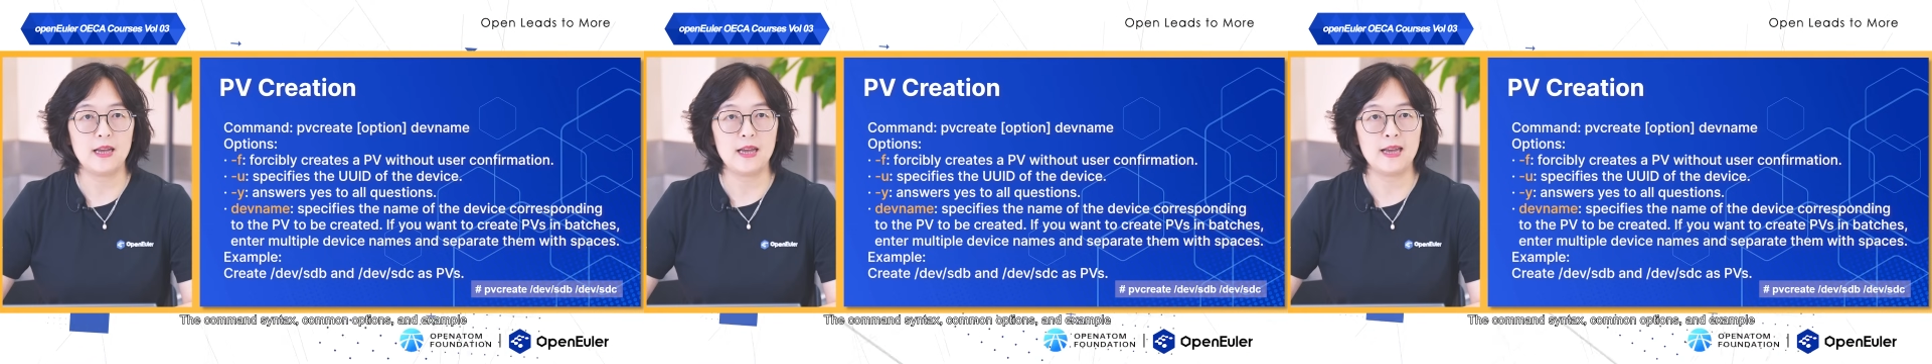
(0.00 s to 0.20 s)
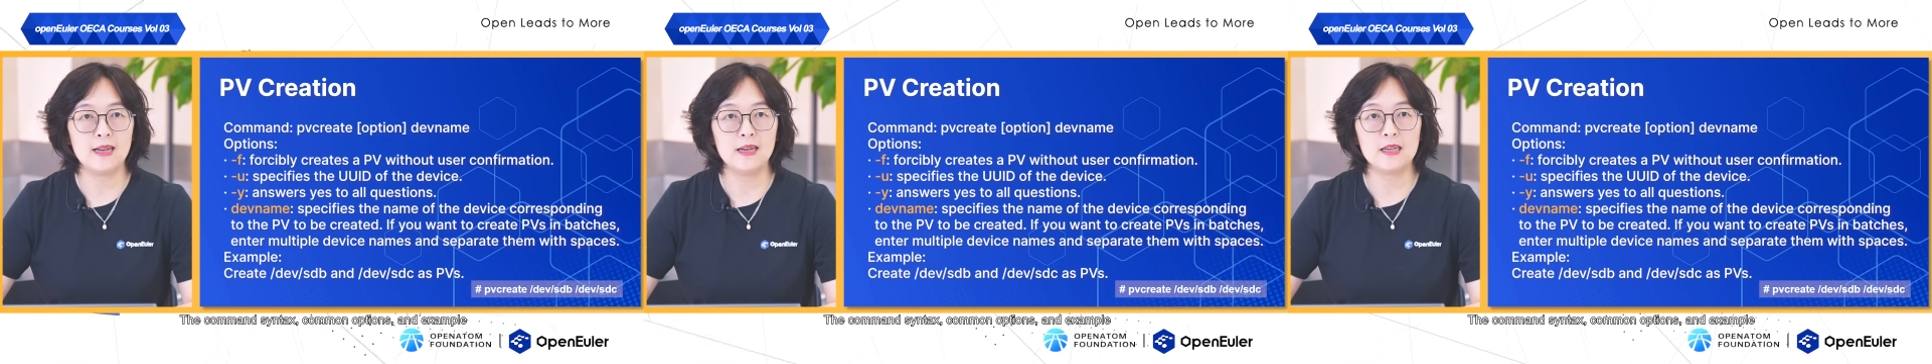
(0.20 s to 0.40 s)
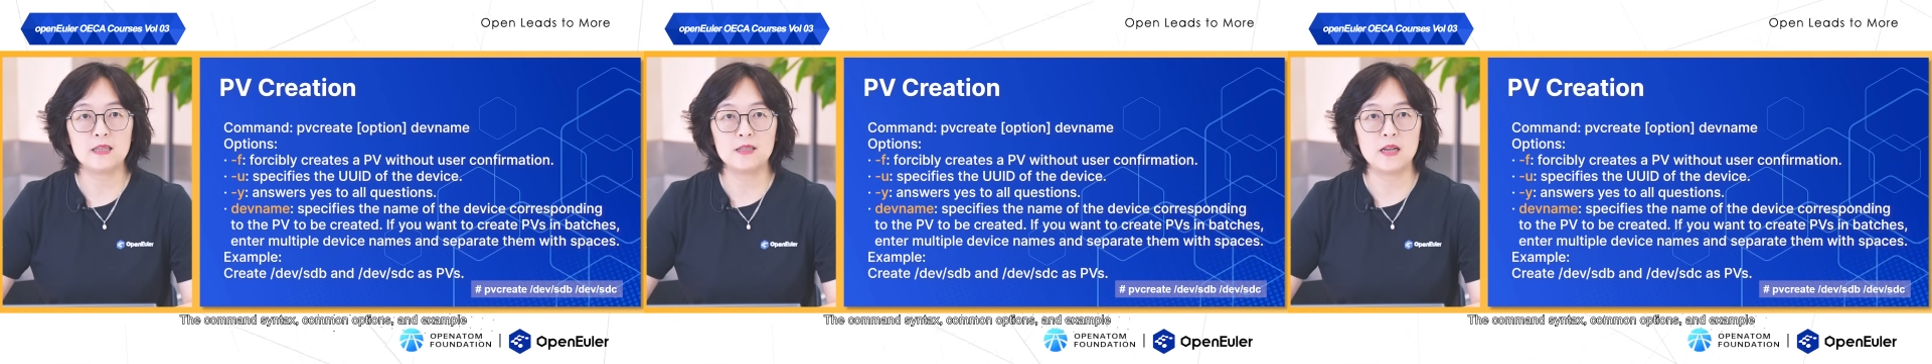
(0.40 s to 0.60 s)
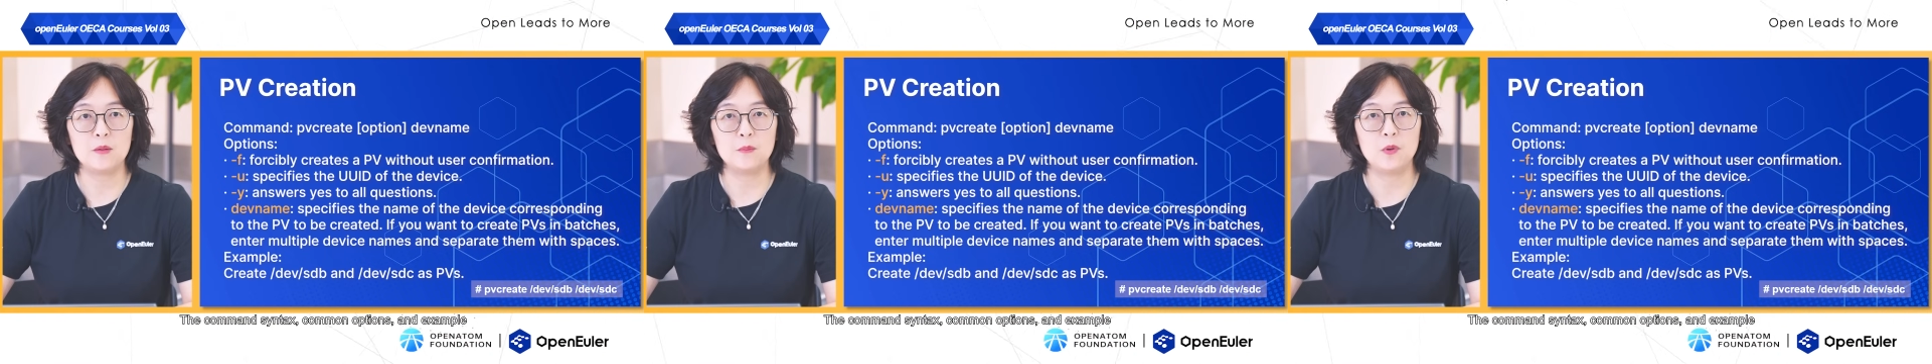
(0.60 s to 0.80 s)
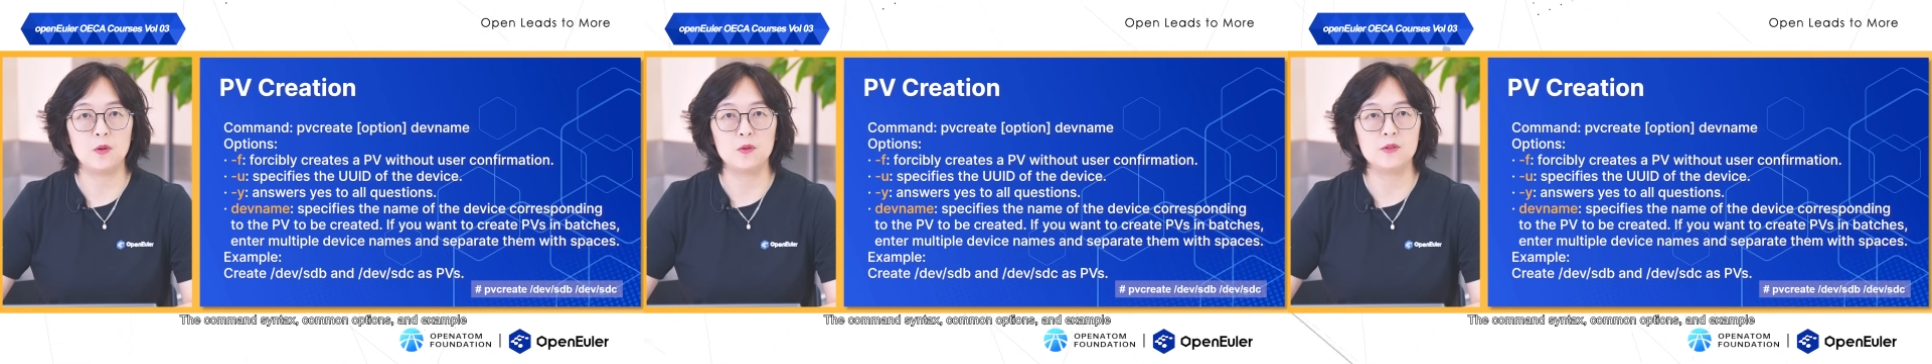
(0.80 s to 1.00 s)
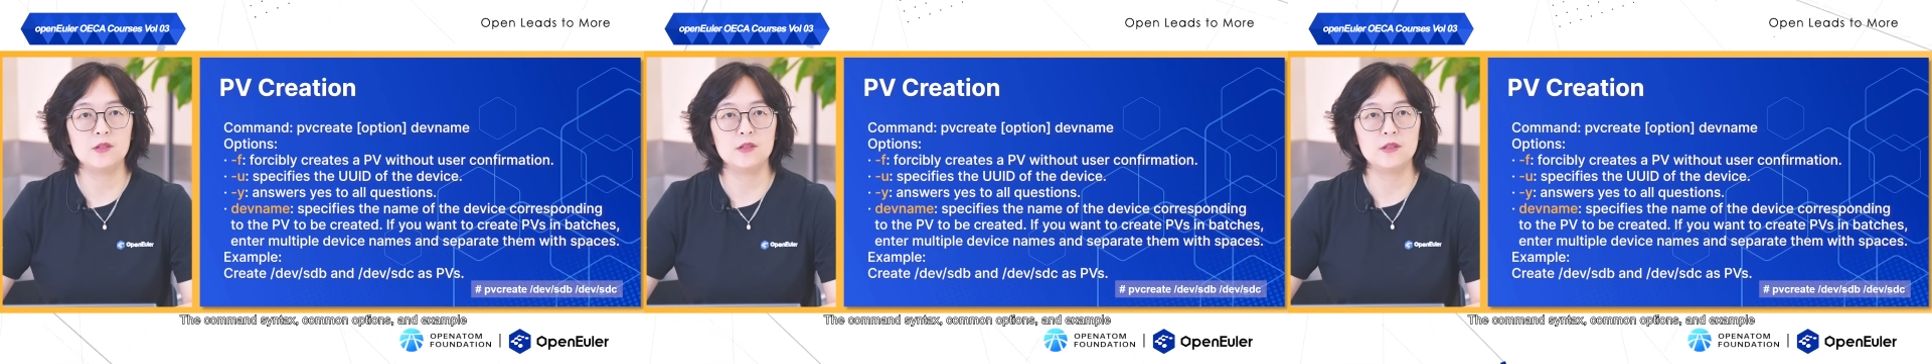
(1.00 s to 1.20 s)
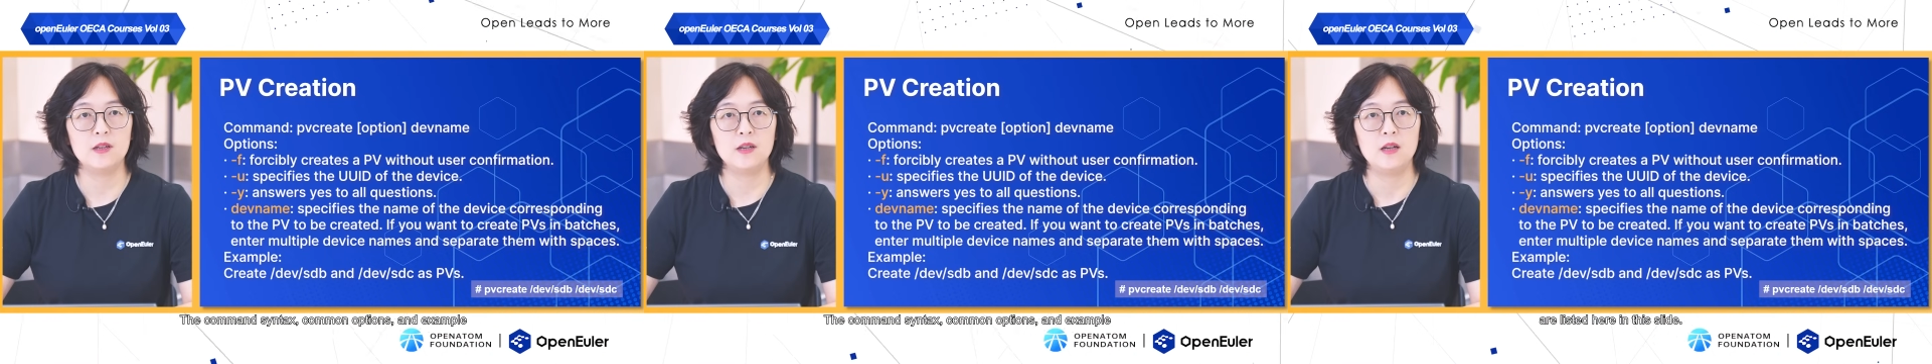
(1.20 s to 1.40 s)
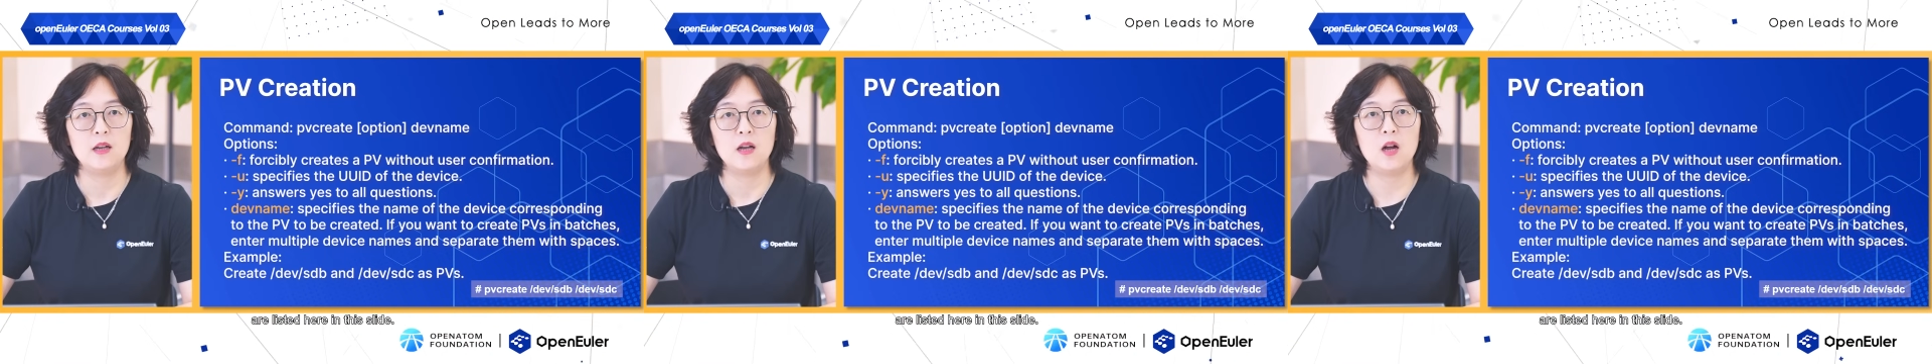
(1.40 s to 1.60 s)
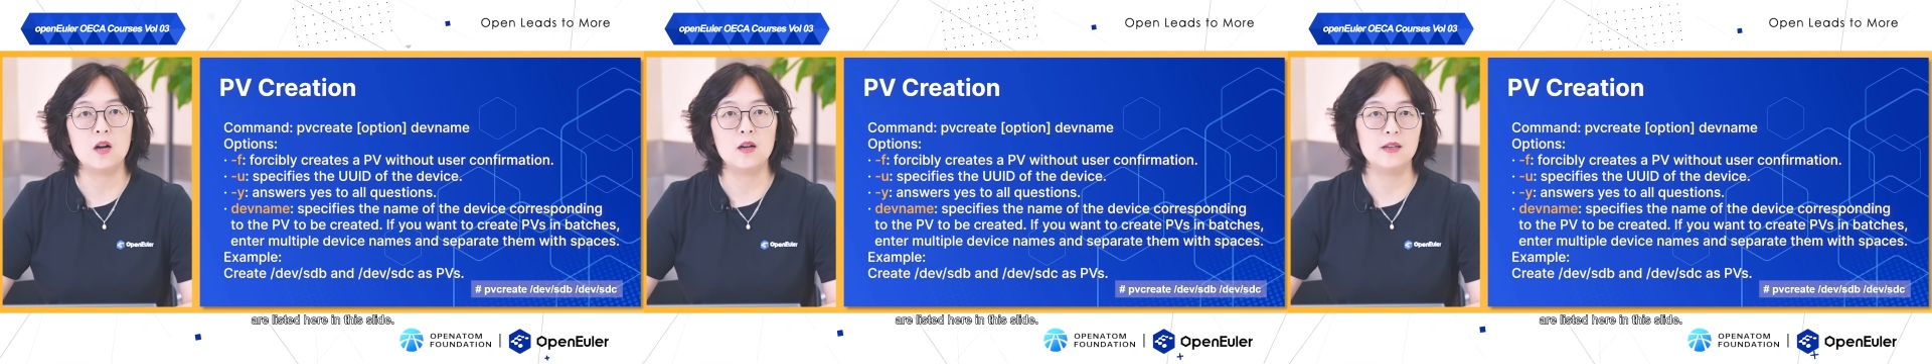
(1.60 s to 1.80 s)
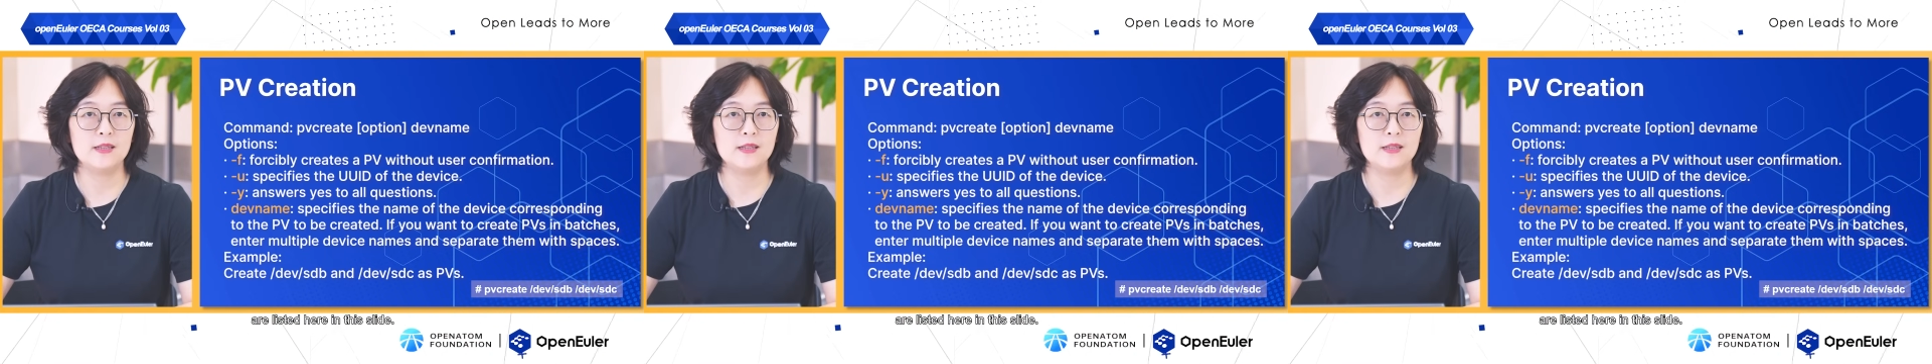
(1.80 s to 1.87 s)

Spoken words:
and examples are